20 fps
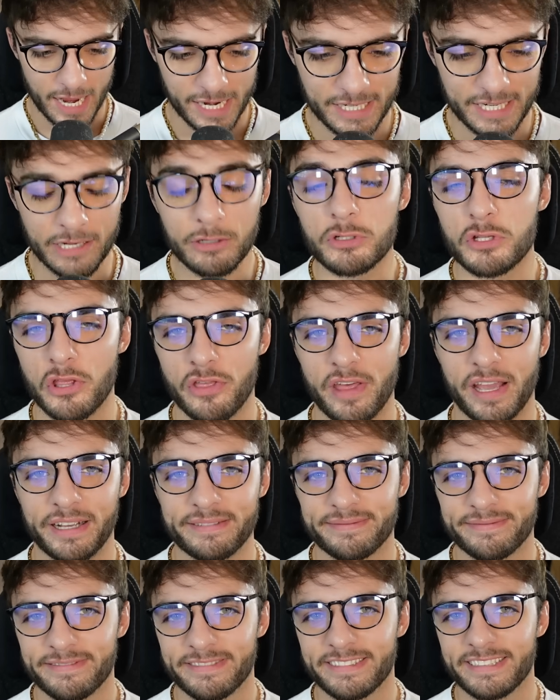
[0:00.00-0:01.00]
And here's the thing
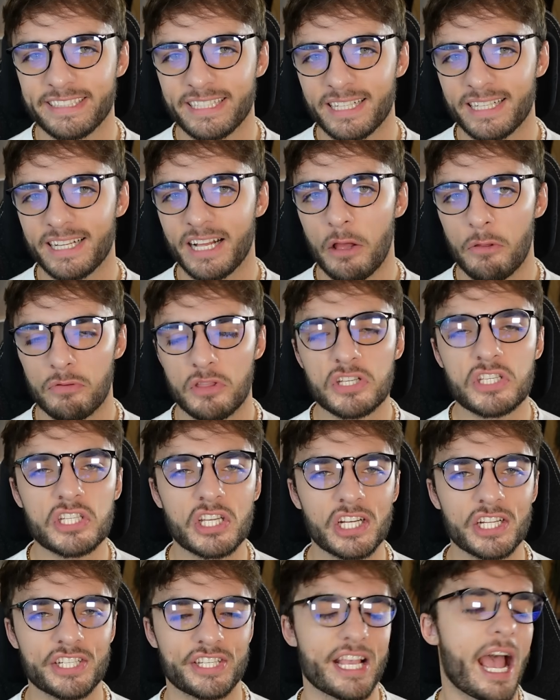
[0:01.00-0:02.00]
this is
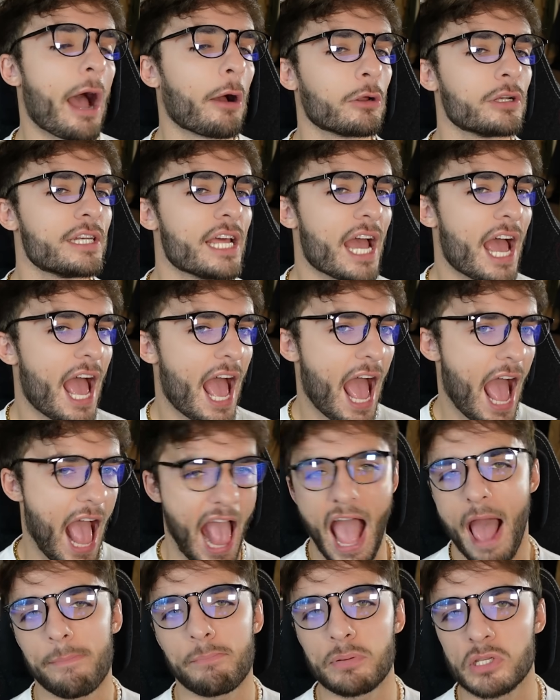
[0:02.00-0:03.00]
gonna sound
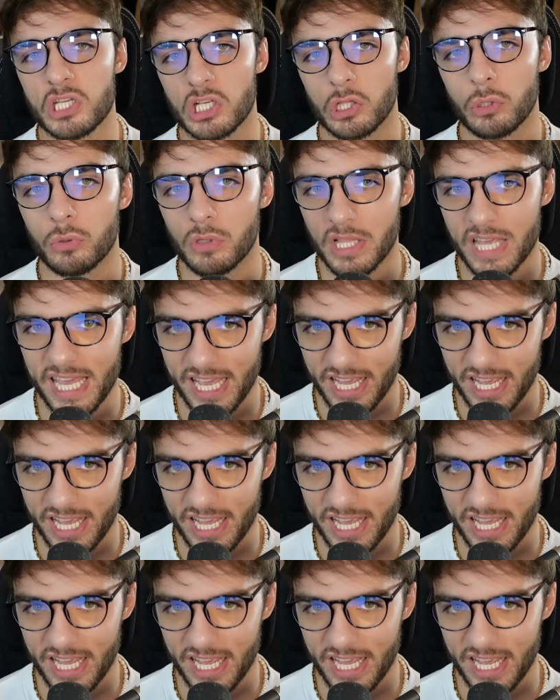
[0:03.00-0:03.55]
absolutely